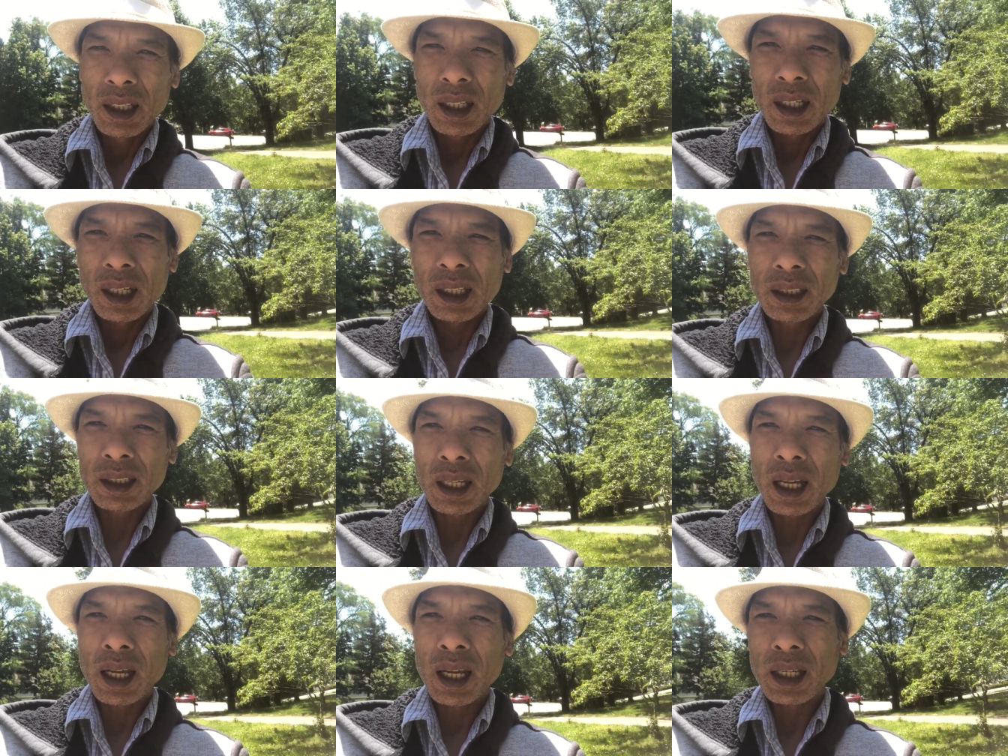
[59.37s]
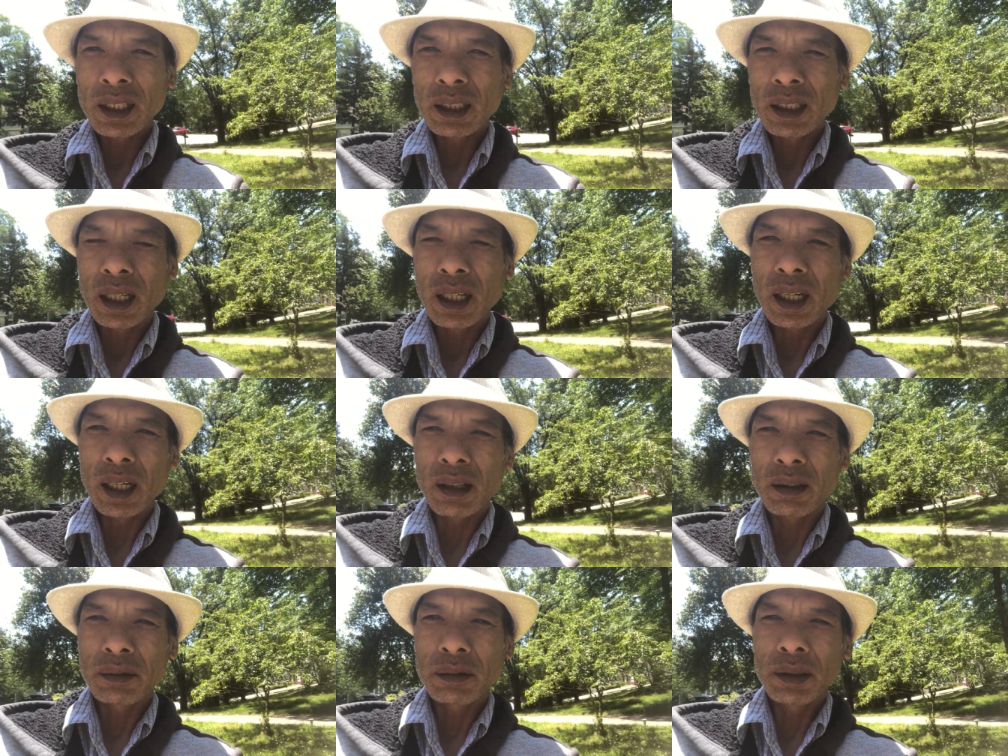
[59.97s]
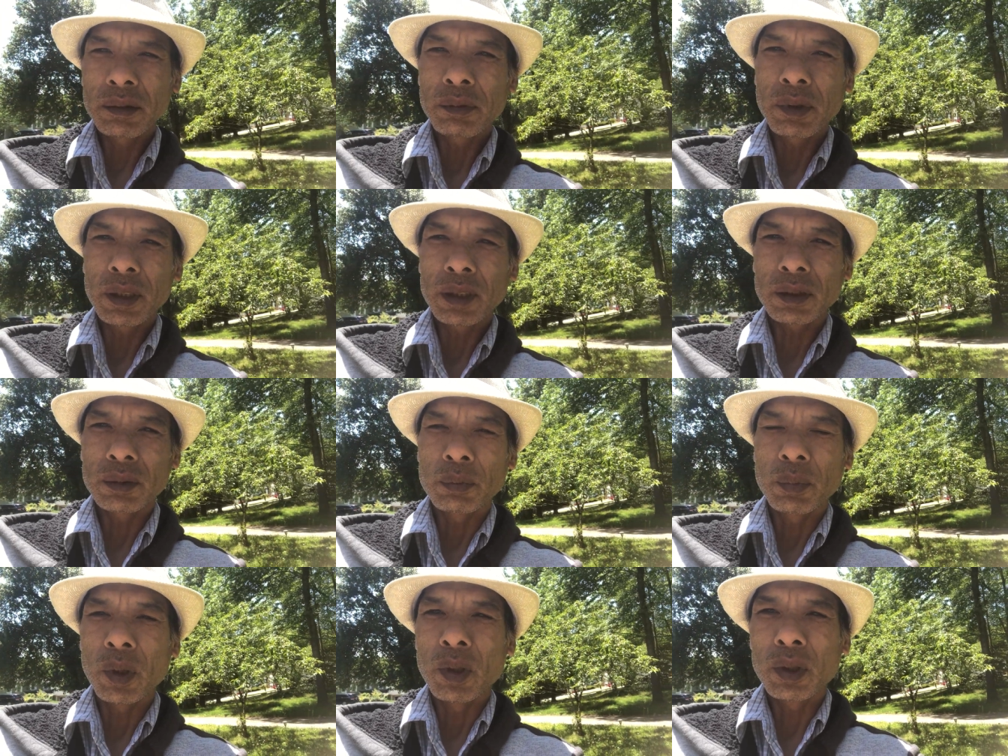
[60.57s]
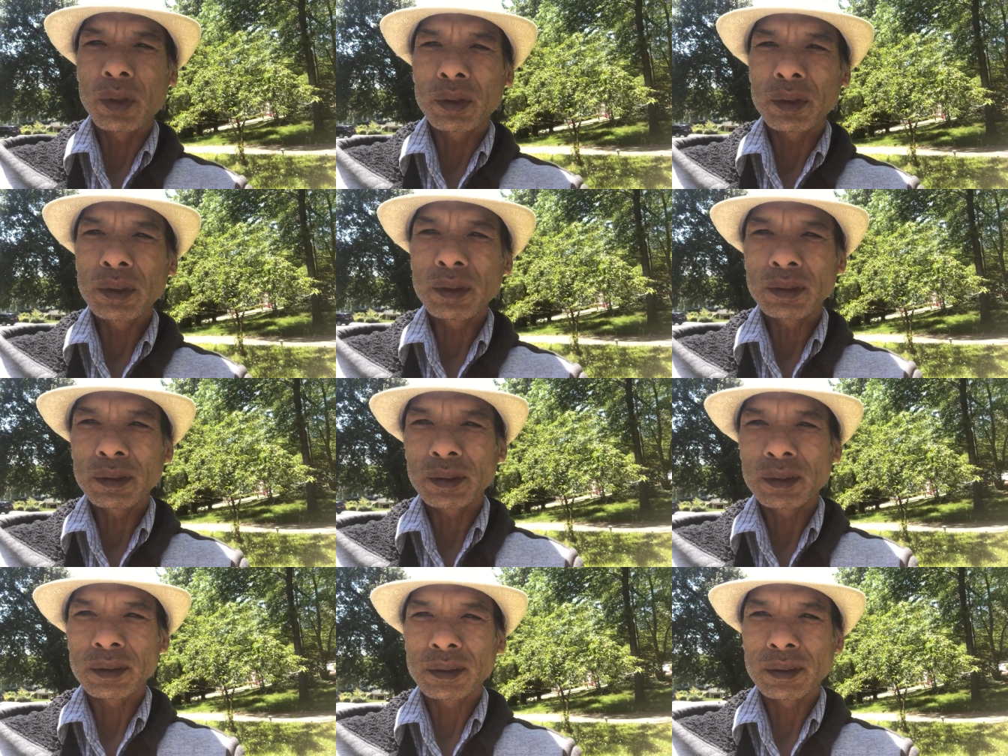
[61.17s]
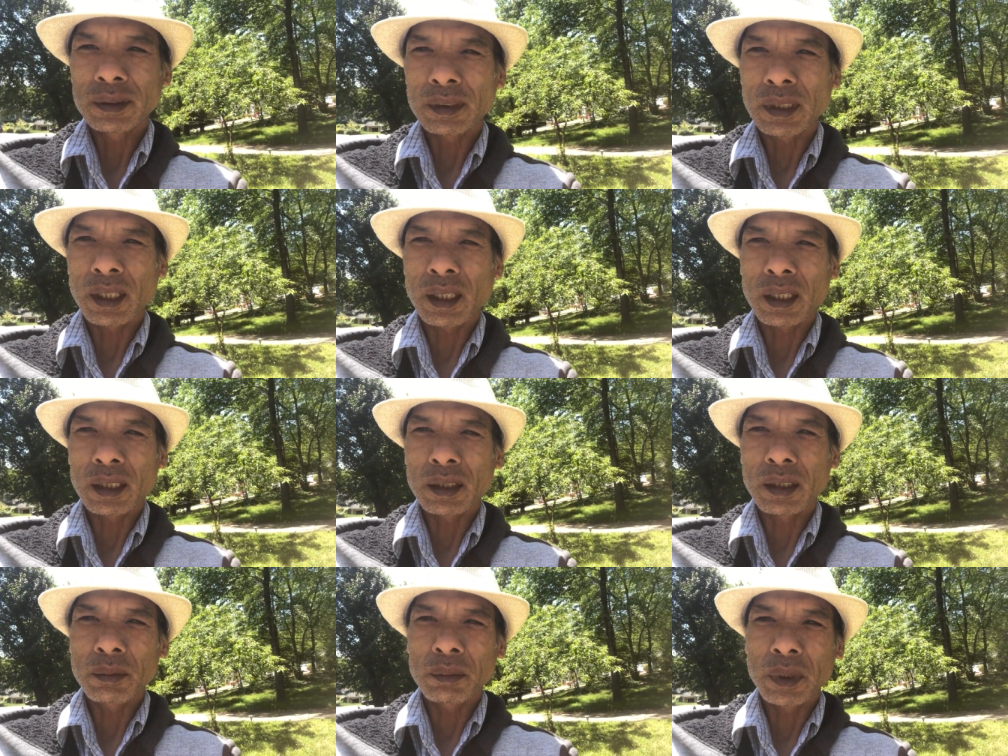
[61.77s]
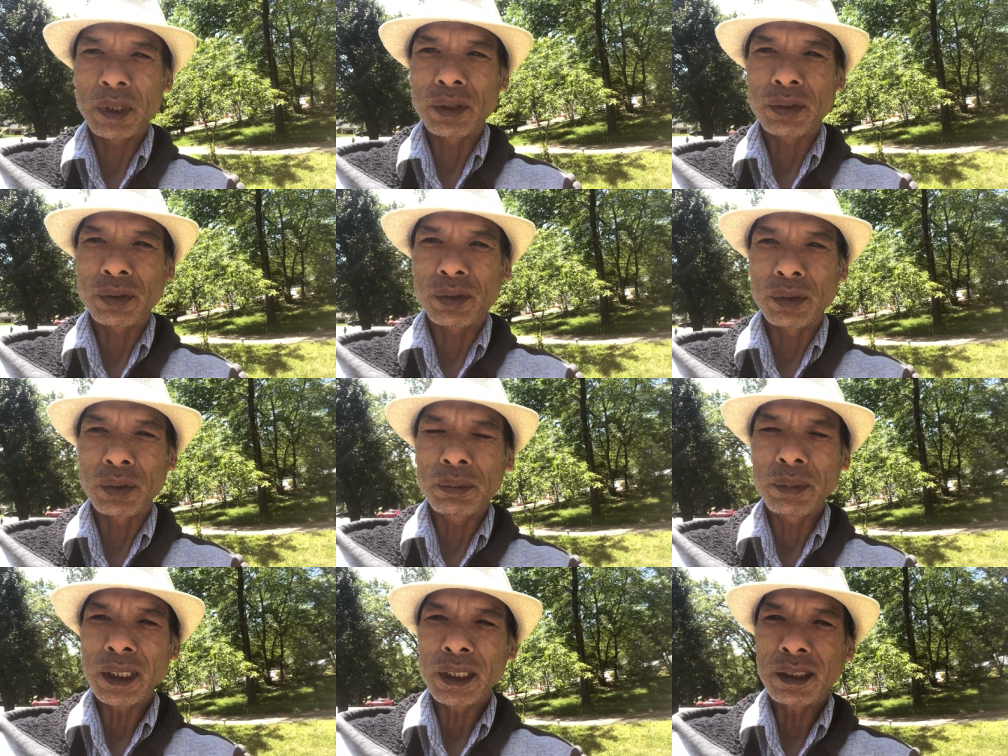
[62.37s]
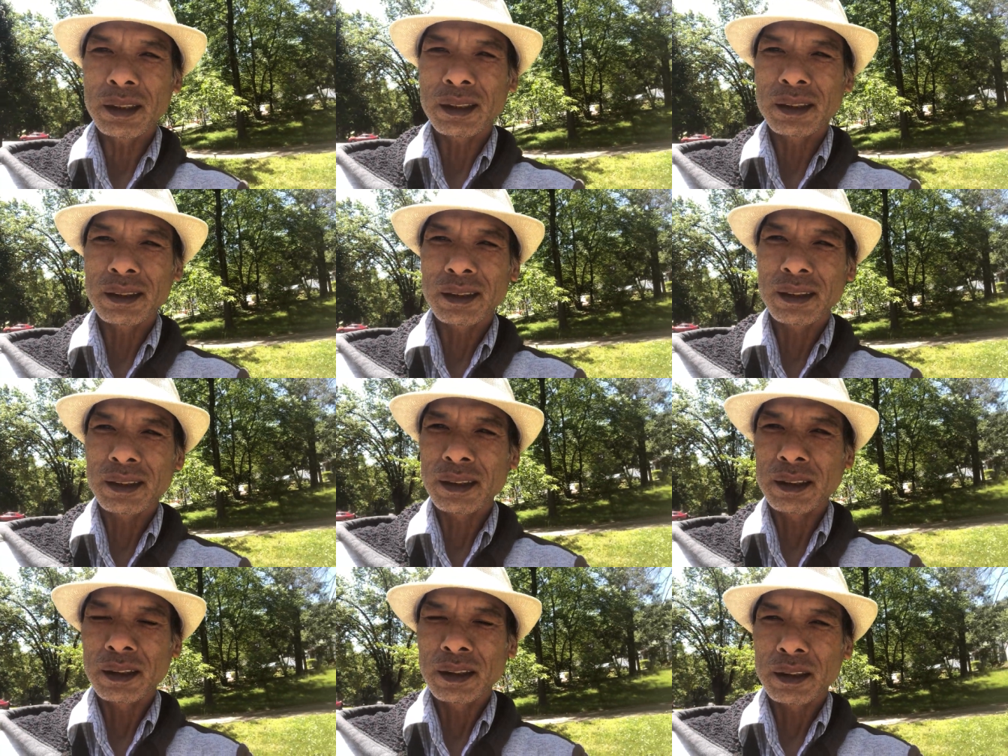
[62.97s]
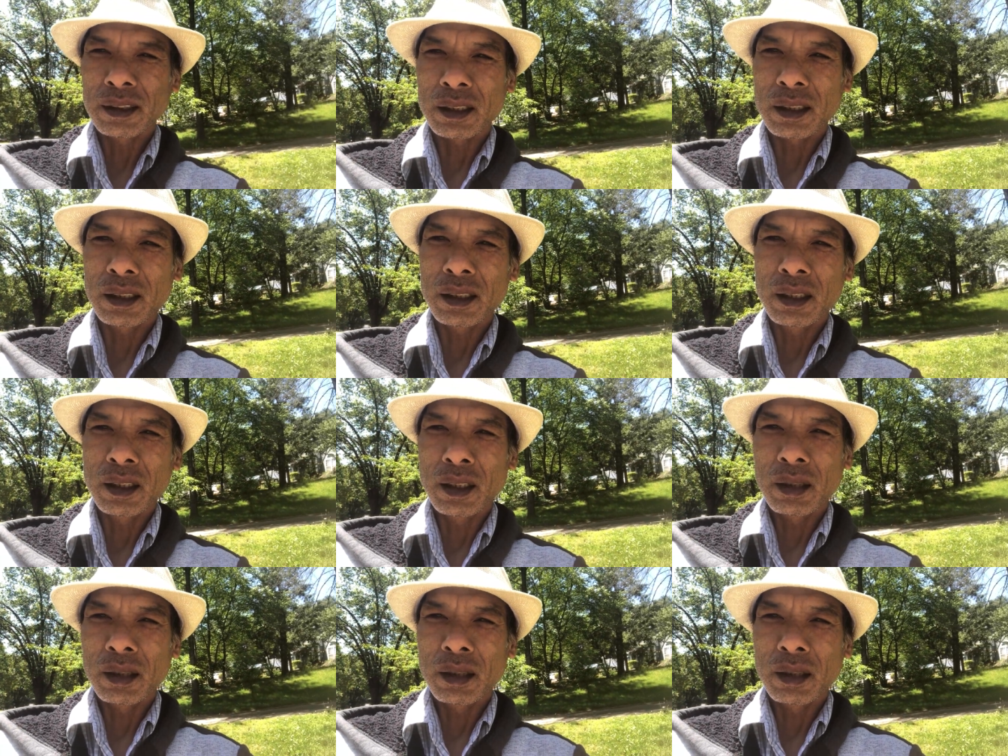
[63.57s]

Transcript: Alright guys, uh, we was born and to be human. See,